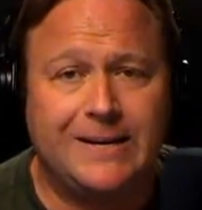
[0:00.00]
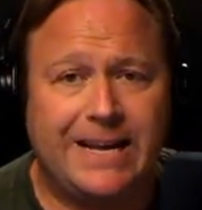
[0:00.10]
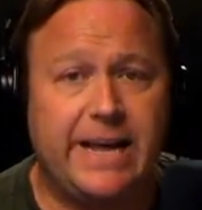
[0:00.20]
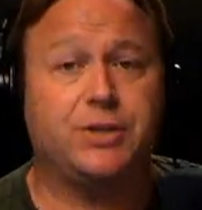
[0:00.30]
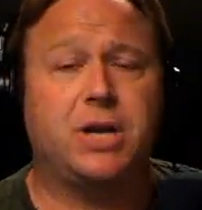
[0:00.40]

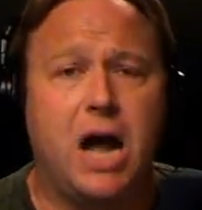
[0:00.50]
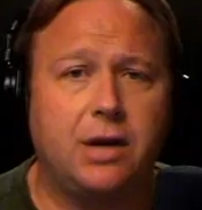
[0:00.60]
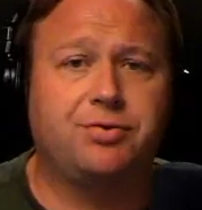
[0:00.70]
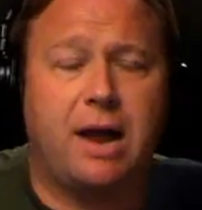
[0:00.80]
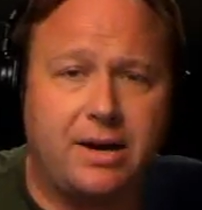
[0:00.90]
He has
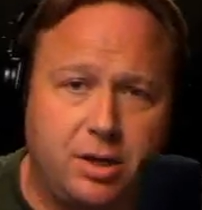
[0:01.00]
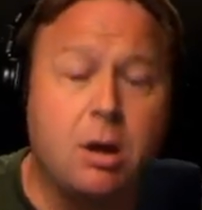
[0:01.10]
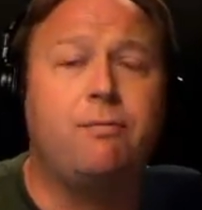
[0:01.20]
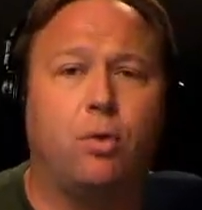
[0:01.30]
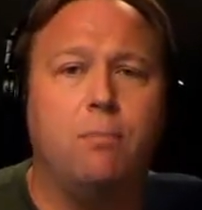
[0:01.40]

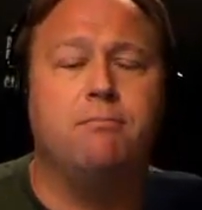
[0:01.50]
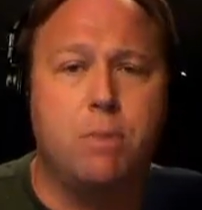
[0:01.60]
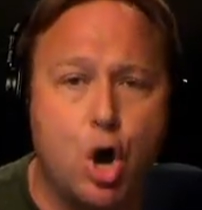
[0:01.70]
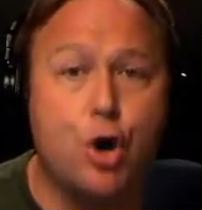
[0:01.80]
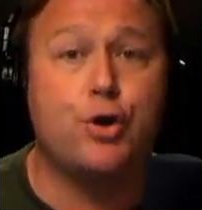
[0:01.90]
contracted for
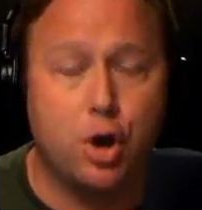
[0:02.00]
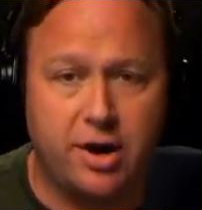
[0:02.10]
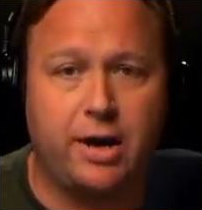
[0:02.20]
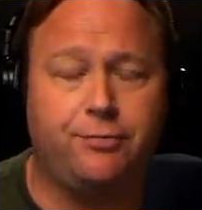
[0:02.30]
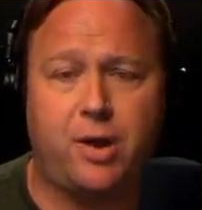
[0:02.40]
murder
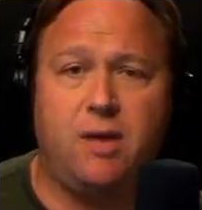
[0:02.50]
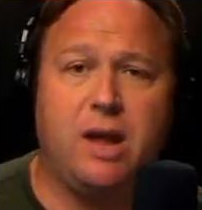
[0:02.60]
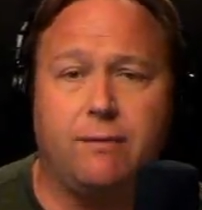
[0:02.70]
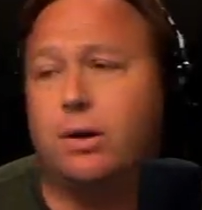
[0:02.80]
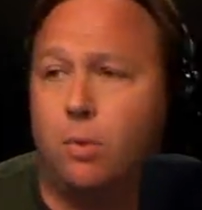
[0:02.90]
in front of
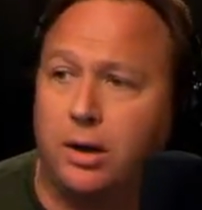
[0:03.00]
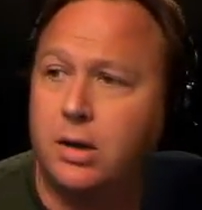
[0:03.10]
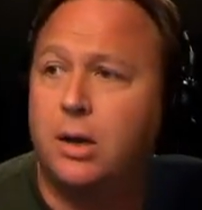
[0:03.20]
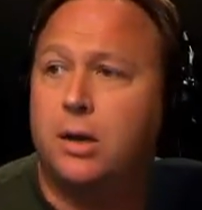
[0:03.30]
everyone.